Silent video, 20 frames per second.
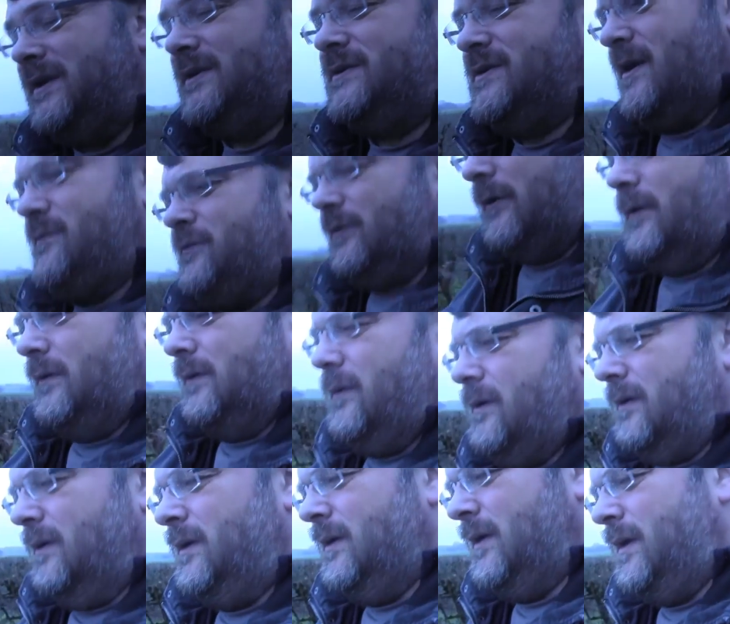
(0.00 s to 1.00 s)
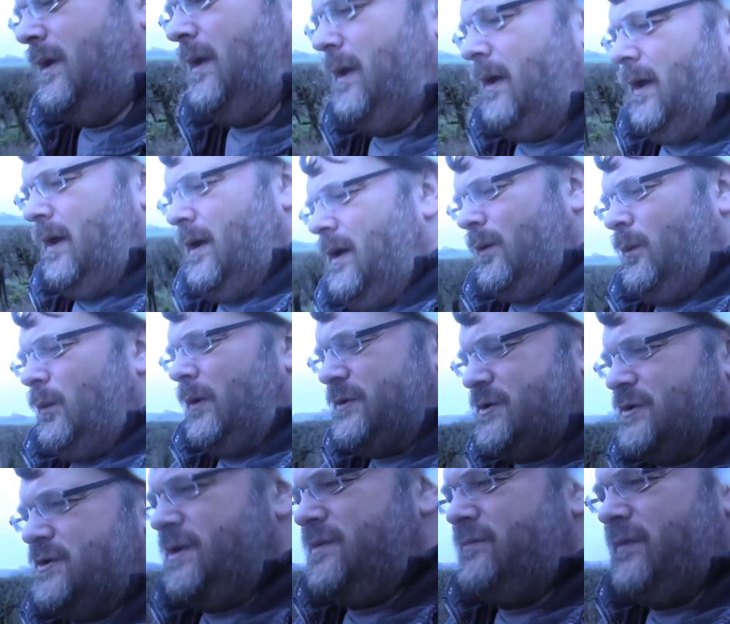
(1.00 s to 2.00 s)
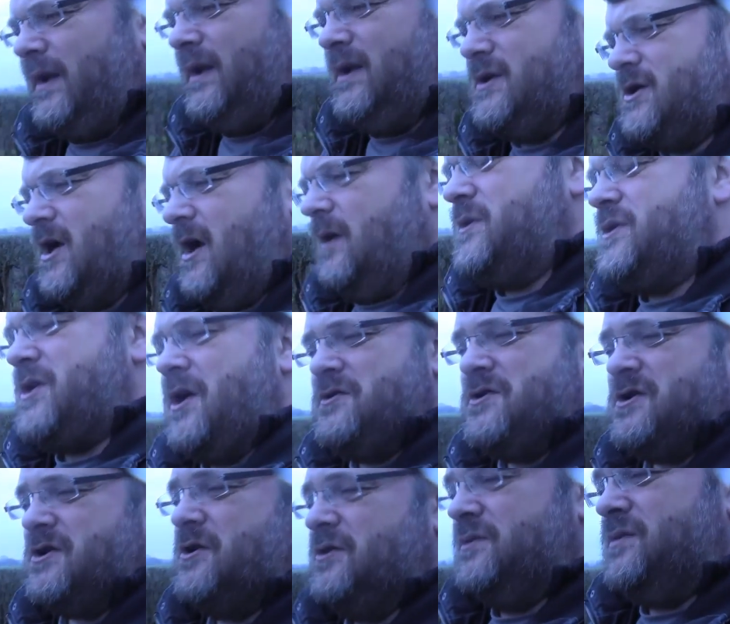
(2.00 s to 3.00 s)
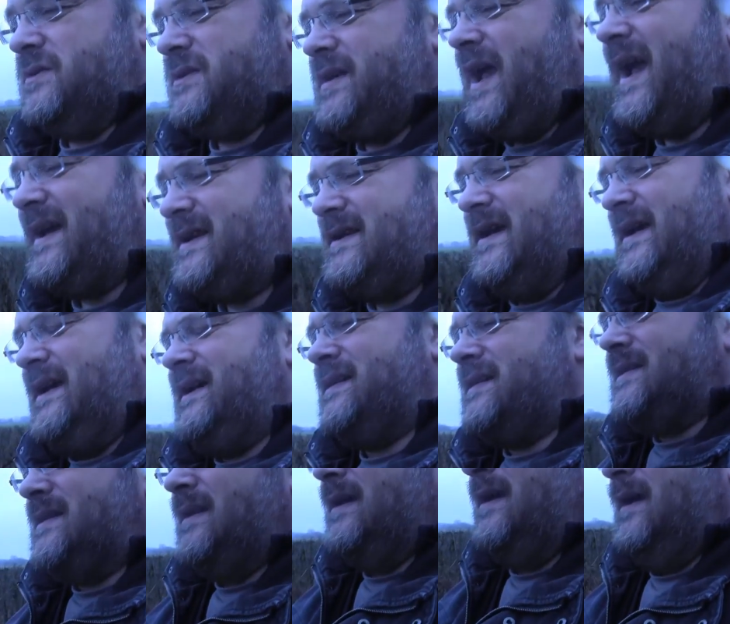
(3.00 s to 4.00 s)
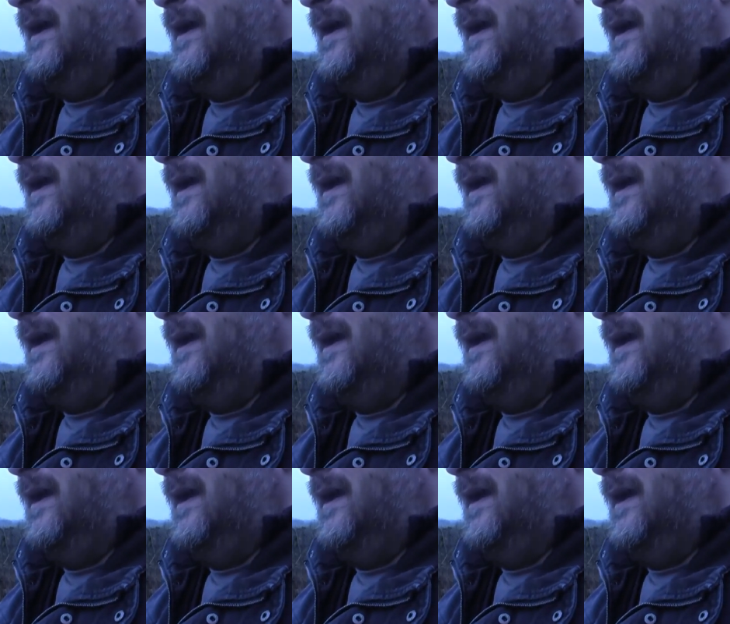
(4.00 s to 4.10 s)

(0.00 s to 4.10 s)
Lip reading: in general. What does it really show? It shows you're good at tactics,